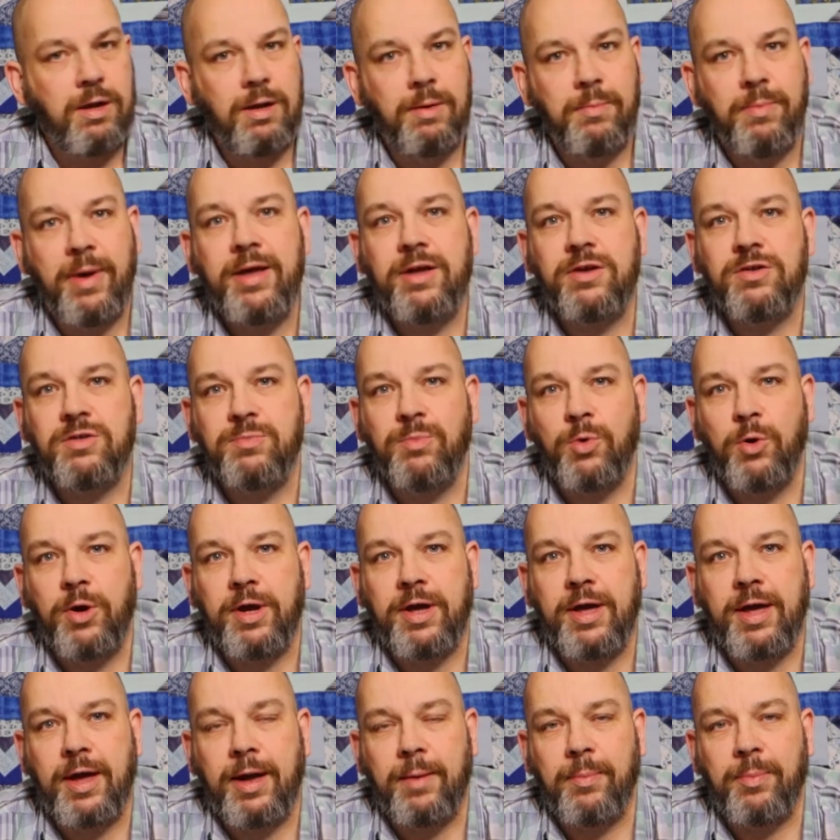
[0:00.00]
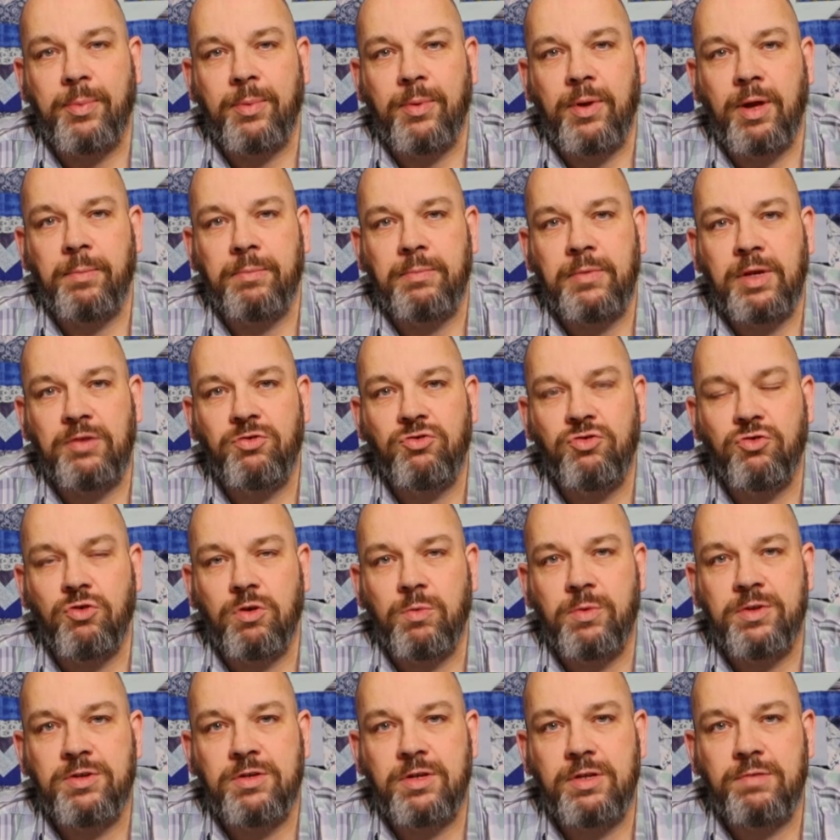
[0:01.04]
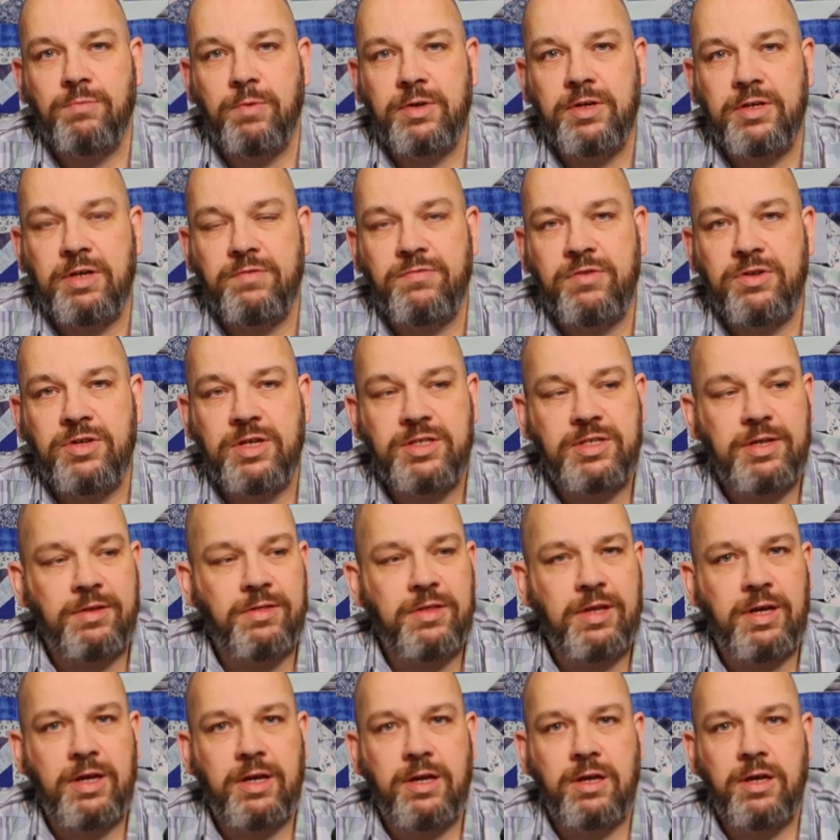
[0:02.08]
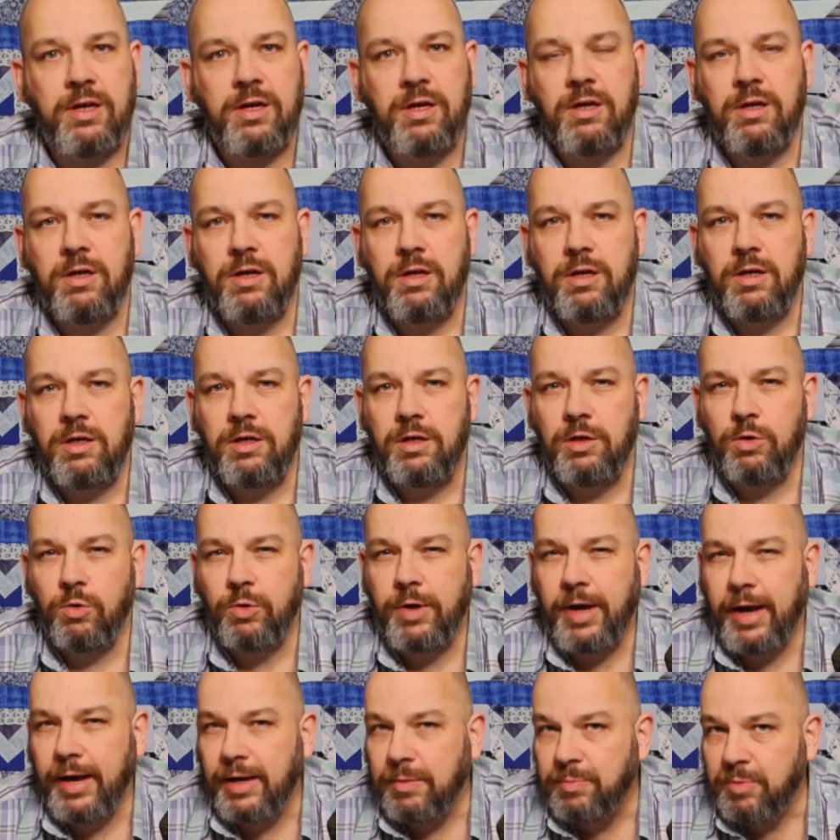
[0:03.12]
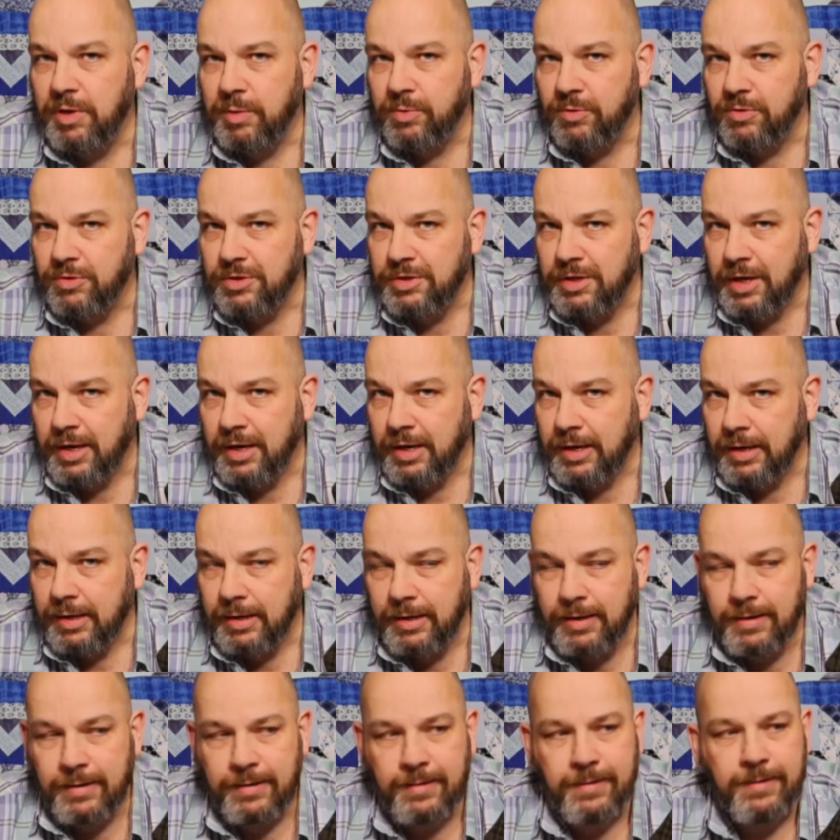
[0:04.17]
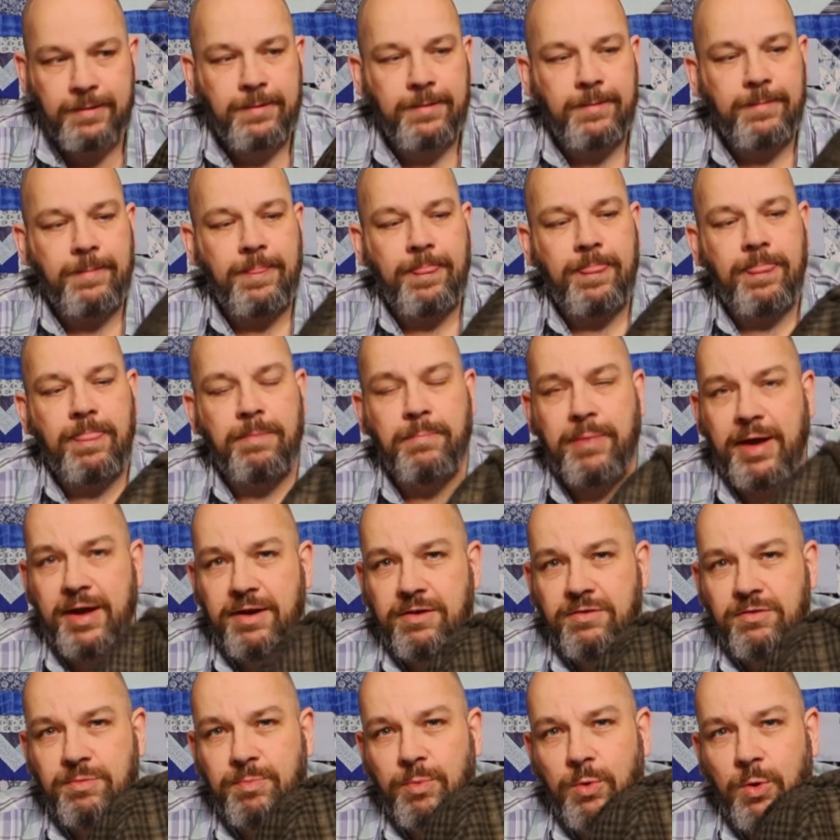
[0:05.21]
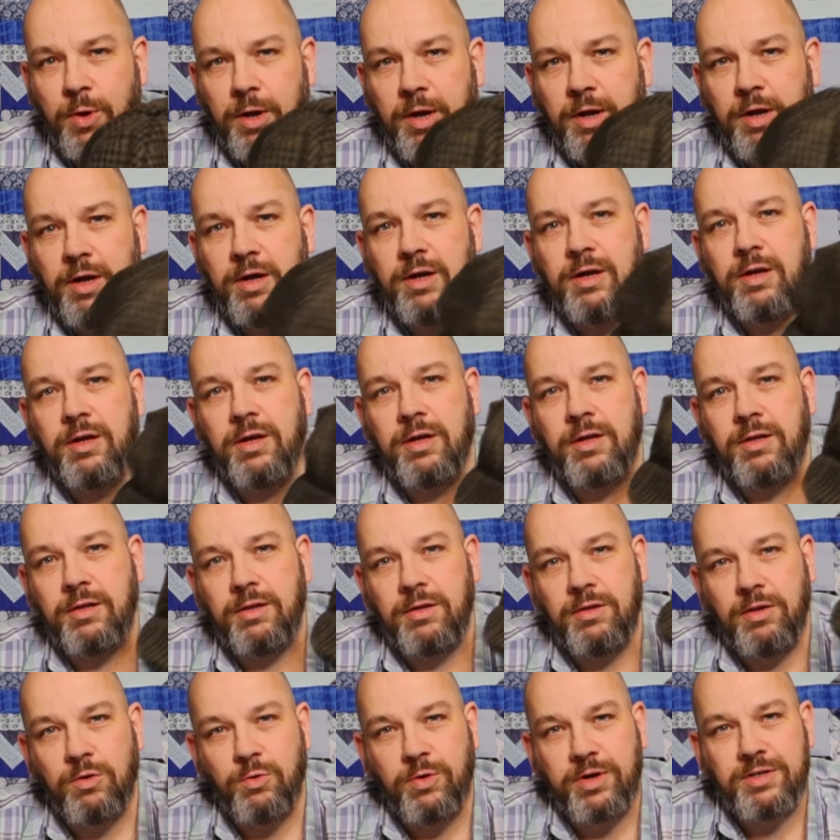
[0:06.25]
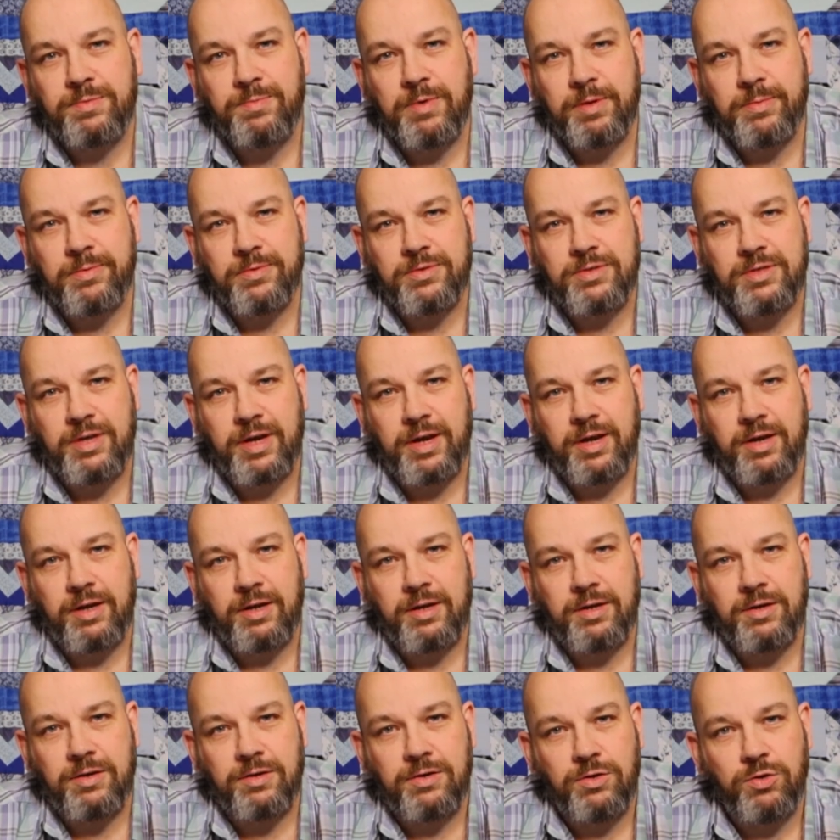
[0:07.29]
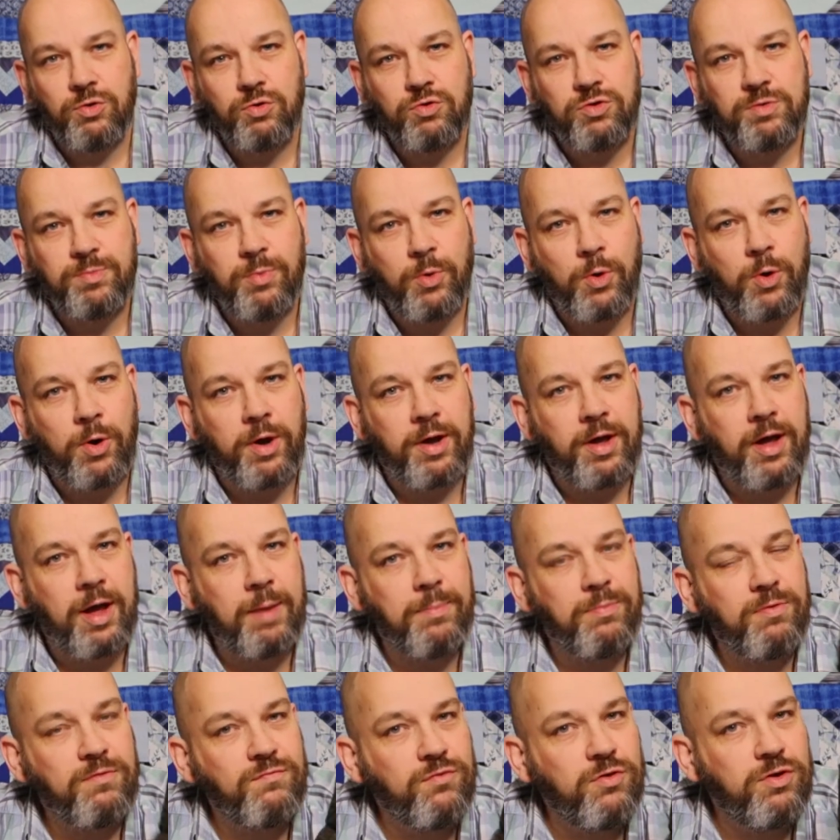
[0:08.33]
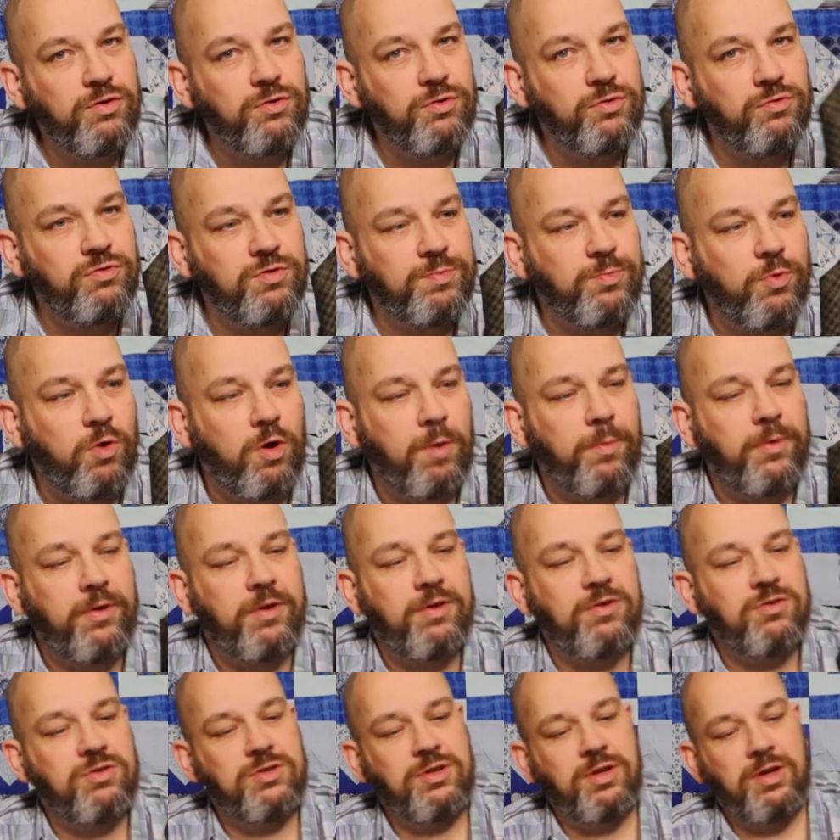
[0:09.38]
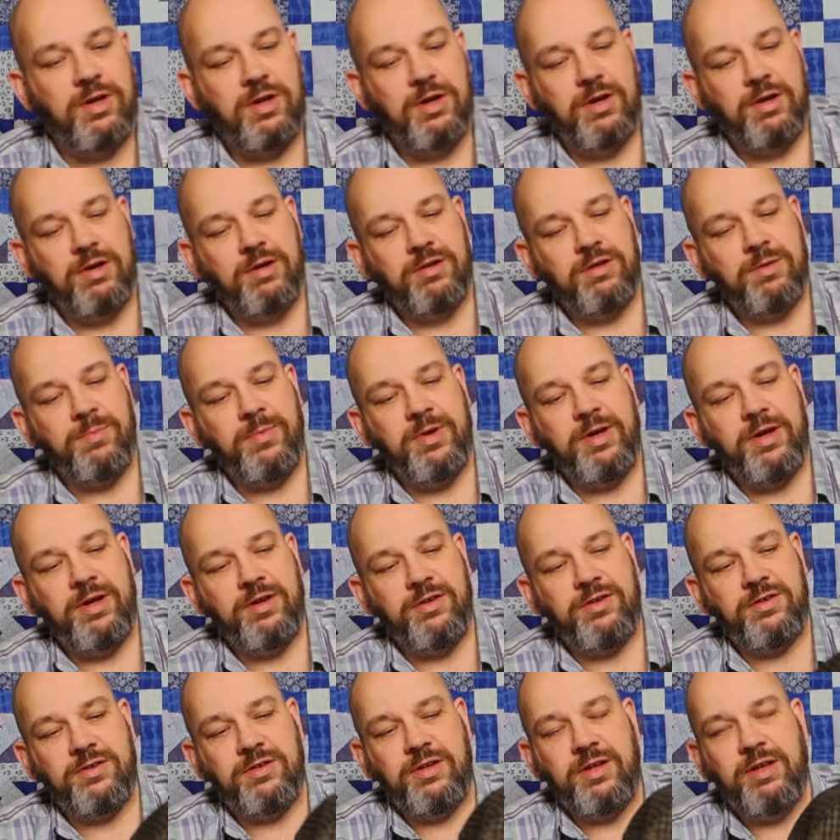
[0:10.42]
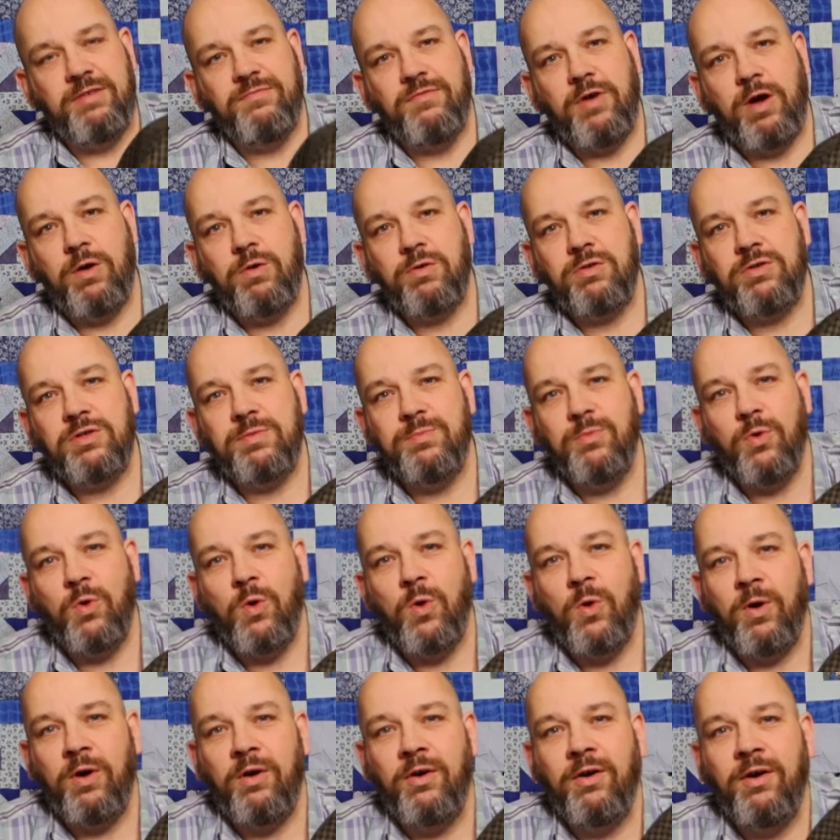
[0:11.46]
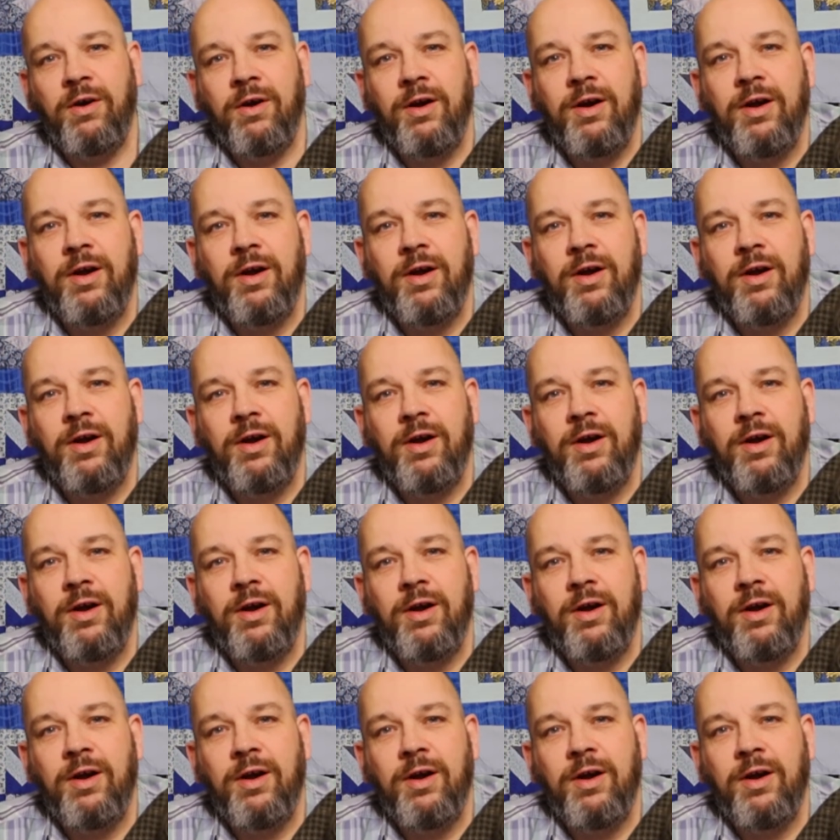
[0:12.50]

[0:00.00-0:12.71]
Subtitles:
baker's boy cap. I'm not sure what the difference is. I think UK people say baker's boy, and US people say newsboy. I prefer newsboy because to me it evokes more